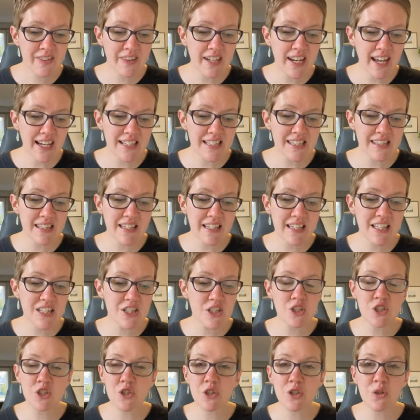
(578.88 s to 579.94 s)
The next thing
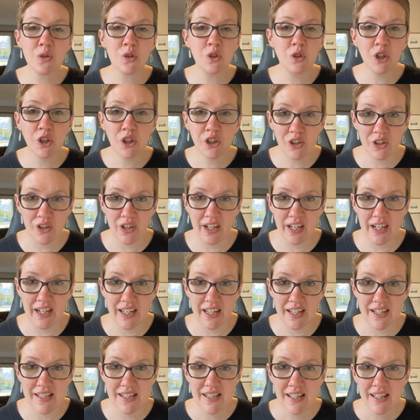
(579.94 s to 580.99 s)
is, do you look good in
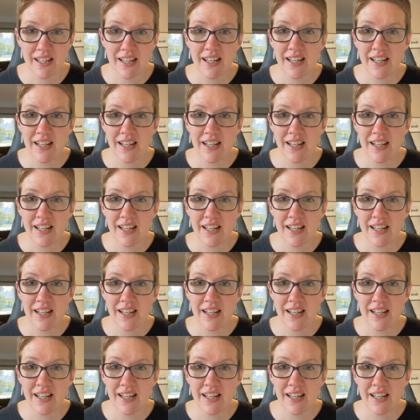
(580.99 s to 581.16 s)
it?